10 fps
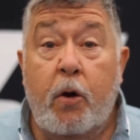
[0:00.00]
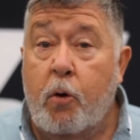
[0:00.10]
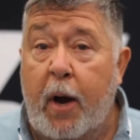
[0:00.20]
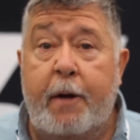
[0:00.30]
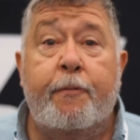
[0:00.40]

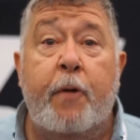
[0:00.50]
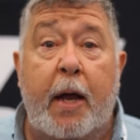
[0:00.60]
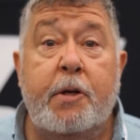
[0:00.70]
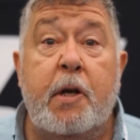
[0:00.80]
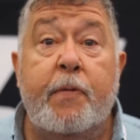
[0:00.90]
great
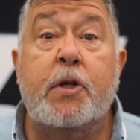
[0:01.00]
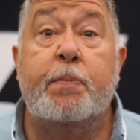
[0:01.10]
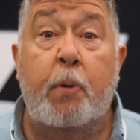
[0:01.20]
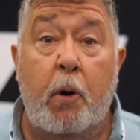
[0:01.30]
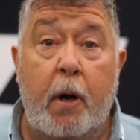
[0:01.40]
friends of the
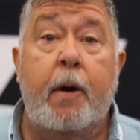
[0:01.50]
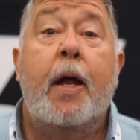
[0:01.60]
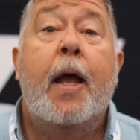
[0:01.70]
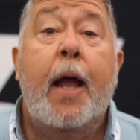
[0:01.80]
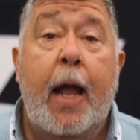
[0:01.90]
sport,
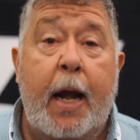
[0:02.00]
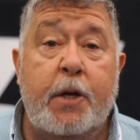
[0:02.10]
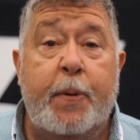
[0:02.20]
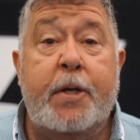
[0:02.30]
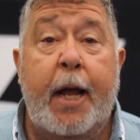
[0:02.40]
and
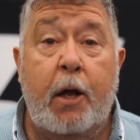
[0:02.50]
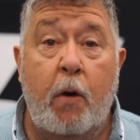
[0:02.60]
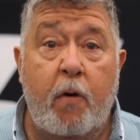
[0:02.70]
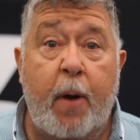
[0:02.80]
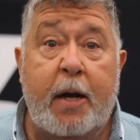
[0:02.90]
it's been taken
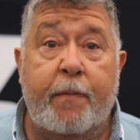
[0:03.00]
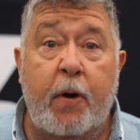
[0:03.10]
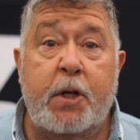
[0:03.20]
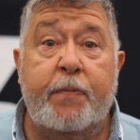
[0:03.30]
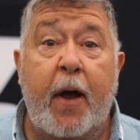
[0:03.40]
over by
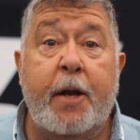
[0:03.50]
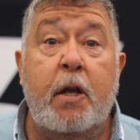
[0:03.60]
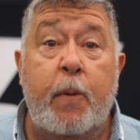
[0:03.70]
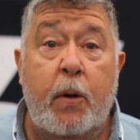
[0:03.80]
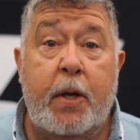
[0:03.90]
Diversified
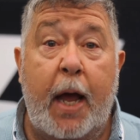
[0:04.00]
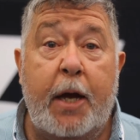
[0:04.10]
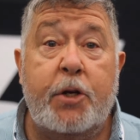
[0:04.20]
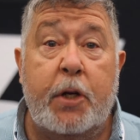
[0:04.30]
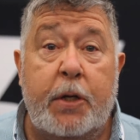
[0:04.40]

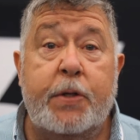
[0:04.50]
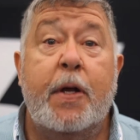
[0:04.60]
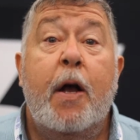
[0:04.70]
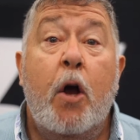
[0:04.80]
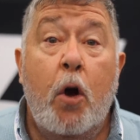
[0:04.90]
Communications,
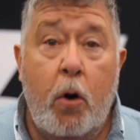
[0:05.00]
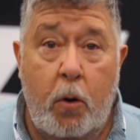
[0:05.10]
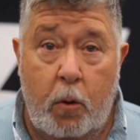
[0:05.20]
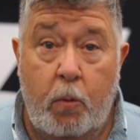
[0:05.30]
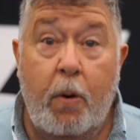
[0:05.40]

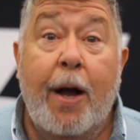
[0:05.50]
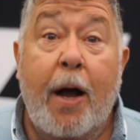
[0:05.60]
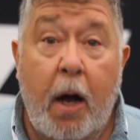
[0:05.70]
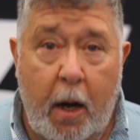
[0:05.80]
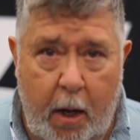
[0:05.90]
who
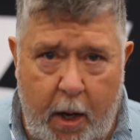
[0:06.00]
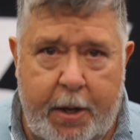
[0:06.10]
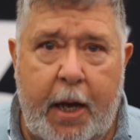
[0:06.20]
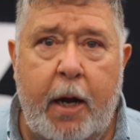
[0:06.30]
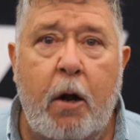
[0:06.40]

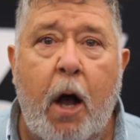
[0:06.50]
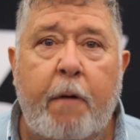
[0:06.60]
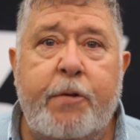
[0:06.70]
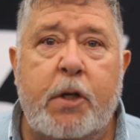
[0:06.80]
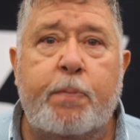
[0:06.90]
again
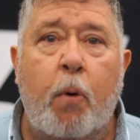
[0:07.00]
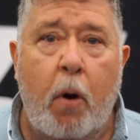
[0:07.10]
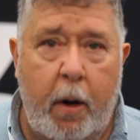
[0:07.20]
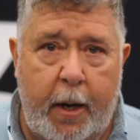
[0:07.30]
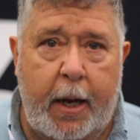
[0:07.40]
loves the
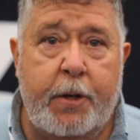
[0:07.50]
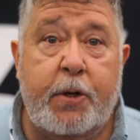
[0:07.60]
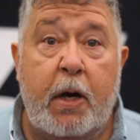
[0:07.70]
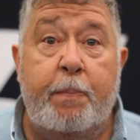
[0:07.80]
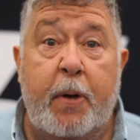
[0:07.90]
sport and is
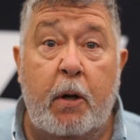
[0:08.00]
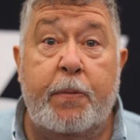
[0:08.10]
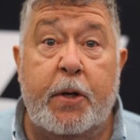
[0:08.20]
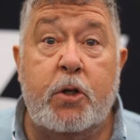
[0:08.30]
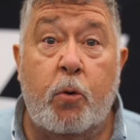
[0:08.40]
going to build
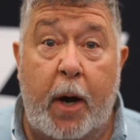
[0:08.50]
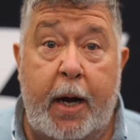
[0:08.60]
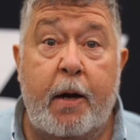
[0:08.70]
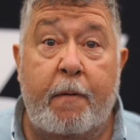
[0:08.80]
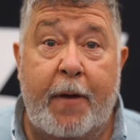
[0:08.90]
this
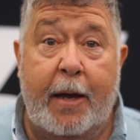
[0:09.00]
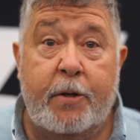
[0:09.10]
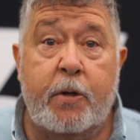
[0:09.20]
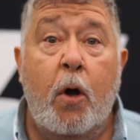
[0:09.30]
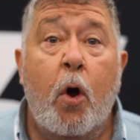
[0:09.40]
trade event.
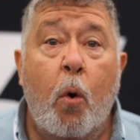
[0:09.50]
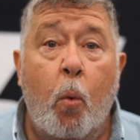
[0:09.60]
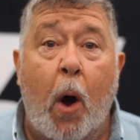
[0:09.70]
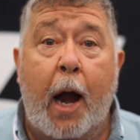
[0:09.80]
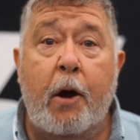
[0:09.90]

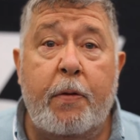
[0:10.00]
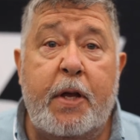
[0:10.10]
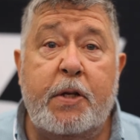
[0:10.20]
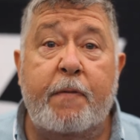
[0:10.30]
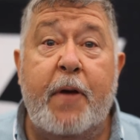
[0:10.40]
Why are
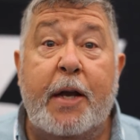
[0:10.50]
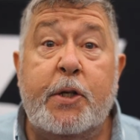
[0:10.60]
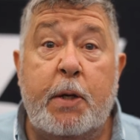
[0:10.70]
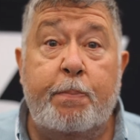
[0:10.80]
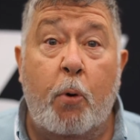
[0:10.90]
these
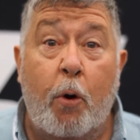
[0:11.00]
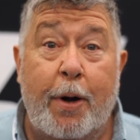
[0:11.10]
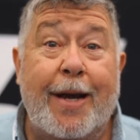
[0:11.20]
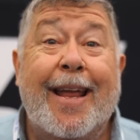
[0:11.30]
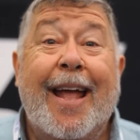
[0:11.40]
events
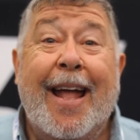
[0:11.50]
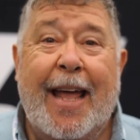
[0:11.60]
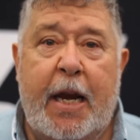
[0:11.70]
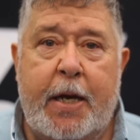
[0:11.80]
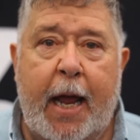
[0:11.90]
important
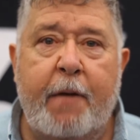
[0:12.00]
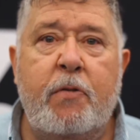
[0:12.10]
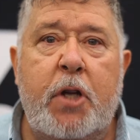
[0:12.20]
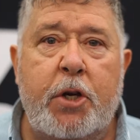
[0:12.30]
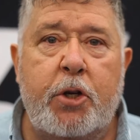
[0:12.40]
in a day
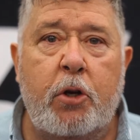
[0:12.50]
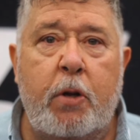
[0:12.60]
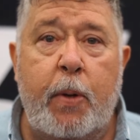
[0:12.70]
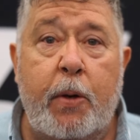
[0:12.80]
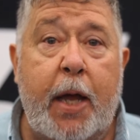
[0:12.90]
of digital
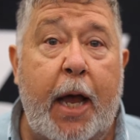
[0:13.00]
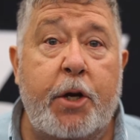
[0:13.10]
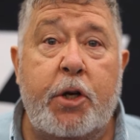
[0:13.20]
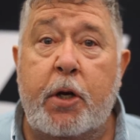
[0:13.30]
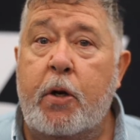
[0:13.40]

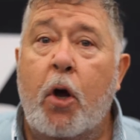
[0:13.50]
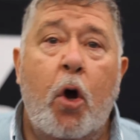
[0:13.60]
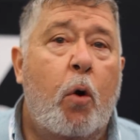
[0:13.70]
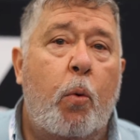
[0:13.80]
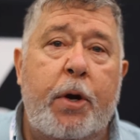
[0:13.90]
communication
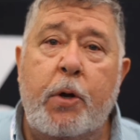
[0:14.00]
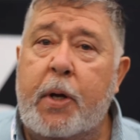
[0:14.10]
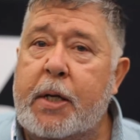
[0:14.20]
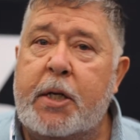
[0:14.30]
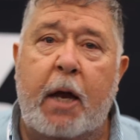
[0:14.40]
when you
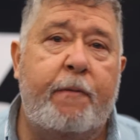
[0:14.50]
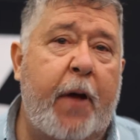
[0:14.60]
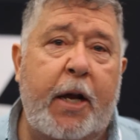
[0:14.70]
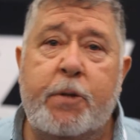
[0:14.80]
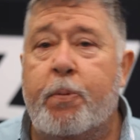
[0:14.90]
can send
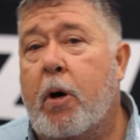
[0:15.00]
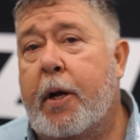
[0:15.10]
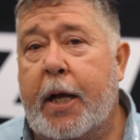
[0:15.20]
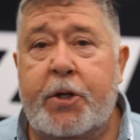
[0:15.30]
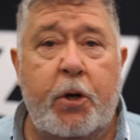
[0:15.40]

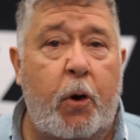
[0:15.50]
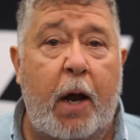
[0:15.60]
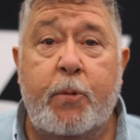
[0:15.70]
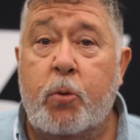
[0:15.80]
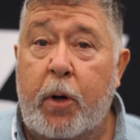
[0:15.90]
Facebook,
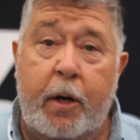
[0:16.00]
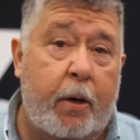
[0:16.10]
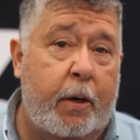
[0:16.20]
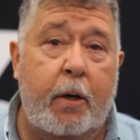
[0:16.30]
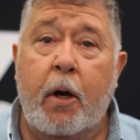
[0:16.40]
Instagram,
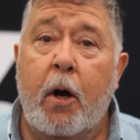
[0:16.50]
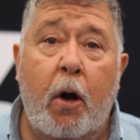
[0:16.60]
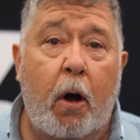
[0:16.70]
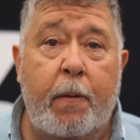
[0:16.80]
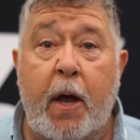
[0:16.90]
Twitter, and
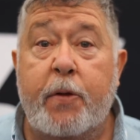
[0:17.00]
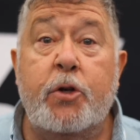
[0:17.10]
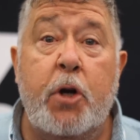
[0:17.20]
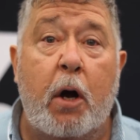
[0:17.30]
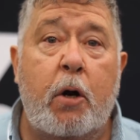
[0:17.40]
all the other
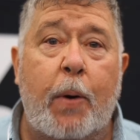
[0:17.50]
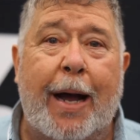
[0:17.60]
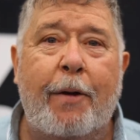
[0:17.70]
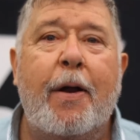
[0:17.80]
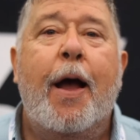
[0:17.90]
junk
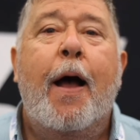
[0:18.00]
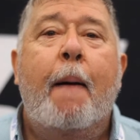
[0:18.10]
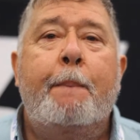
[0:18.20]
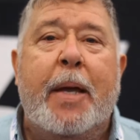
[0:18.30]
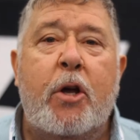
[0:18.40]
around?
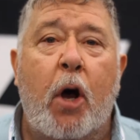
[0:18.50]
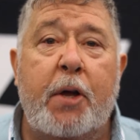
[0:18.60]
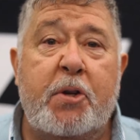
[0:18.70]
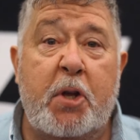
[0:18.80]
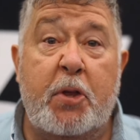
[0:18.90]

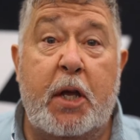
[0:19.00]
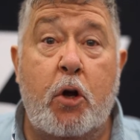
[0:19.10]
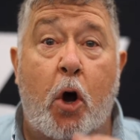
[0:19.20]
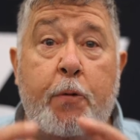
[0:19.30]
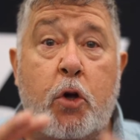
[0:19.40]
Because there's a thing
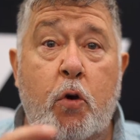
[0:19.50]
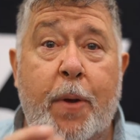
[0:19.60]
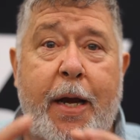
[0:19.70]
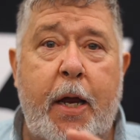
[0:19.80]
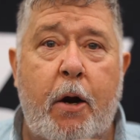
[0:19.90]
called
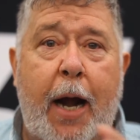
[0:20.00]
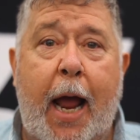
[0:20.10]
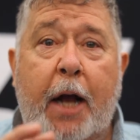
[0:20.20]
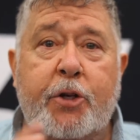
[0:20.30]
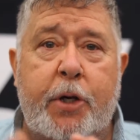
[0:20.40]
human
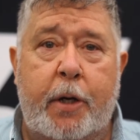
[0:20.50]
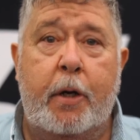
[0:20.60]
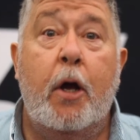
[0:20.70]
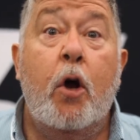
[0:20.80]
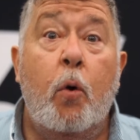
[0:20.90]
interaction.
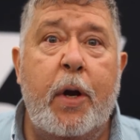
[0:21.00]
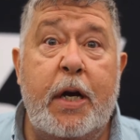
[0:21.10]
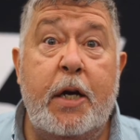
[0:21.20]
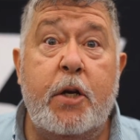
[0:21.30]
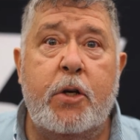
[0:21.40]
We
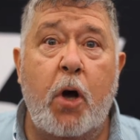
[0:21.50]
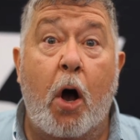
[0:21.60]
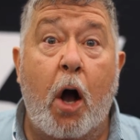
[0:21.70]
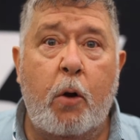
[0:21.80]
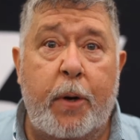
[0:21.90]
need to
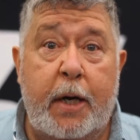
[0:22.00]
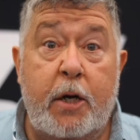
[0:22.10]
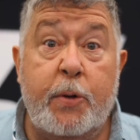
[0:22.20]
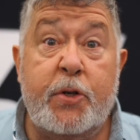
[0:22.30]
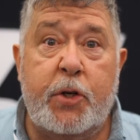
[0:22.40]
talk, we need
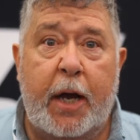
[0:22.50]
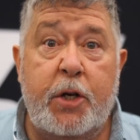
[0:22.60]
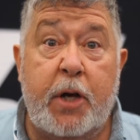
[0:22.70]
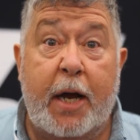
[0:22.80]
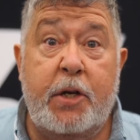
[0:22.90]
to
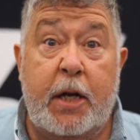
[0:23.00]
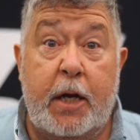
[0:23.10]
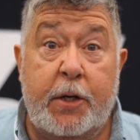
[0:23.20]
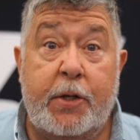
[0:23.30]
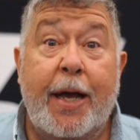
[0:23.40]
exchange
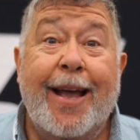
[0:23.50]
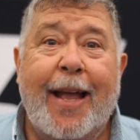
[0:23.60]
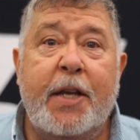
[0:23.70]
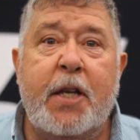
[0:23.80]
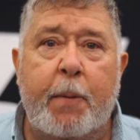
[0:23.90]
ideas,
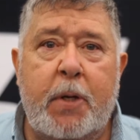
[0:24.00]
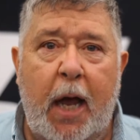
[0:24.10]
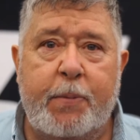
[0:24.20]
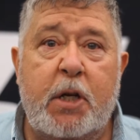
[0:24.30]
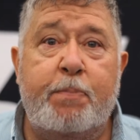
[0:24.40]
and
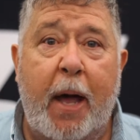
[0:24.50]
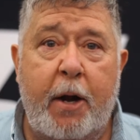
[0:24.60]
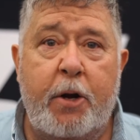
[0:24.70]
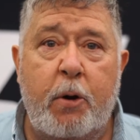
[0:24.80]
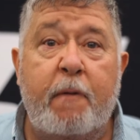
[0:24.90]
sometimes it's
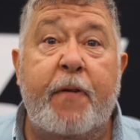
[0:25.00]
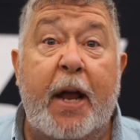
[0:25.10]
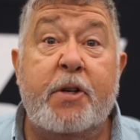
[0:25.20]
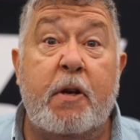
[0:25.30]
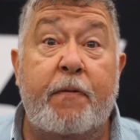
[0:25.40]
better to do it
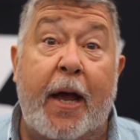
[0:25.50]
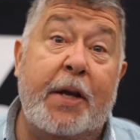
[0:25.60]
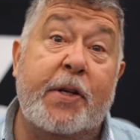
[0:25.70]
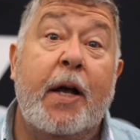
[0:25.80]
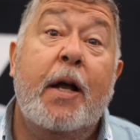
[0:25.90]
face to
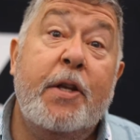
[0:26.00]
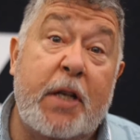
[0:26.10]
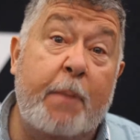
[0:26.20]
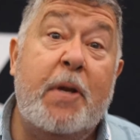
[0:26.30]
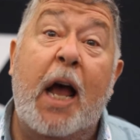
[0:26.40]
face.
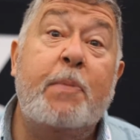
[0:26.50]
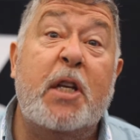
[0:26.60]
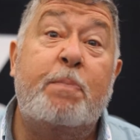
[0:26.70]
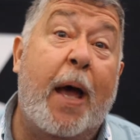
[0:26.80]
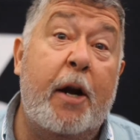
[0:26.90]
Sometimes
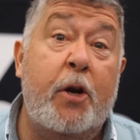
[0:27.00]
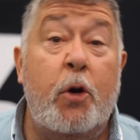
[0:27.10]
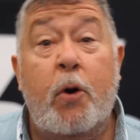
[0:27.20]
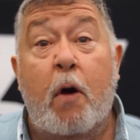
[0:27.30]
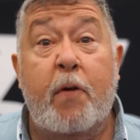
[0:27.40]
it's better to
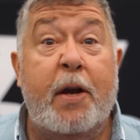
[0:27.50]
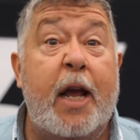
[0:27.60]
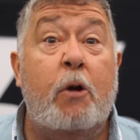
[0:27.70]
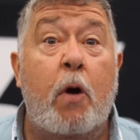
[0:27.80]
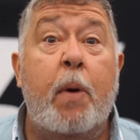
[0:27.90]
do it over a
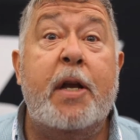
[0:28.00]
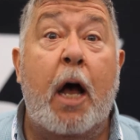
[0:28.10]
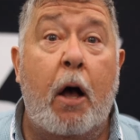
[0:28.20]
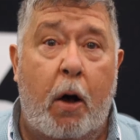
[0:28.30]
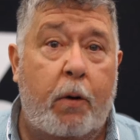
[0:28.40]
Negro
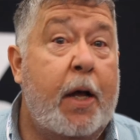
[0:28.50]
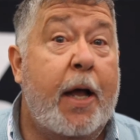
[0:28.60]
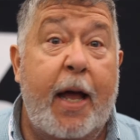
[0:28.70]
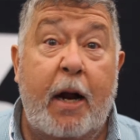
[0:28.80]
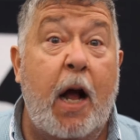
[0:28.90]
Modelo
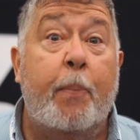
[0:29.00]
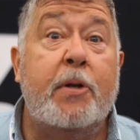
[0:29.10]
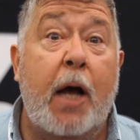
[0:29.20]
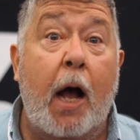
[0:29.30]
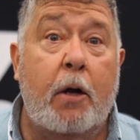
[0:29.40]
and a couple
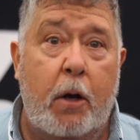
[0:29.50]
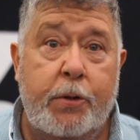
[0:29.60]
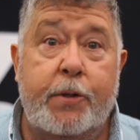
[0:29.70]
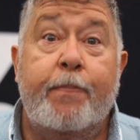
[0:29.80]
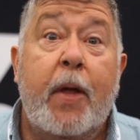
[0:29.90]

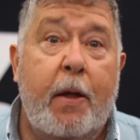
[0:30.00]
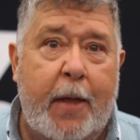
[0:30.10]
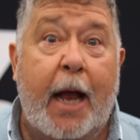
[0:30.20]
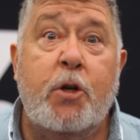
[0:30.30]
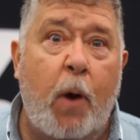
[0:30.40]
tacos.
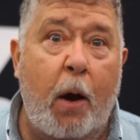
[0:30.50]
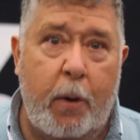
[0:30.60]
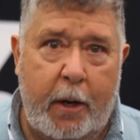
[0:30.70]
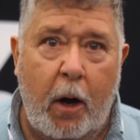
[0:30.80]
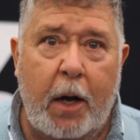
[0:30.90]
That's why
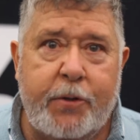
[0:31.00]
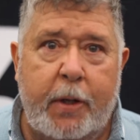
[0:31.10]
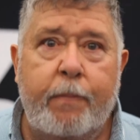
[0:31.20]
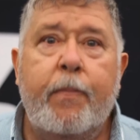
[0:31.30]
we're in Austin.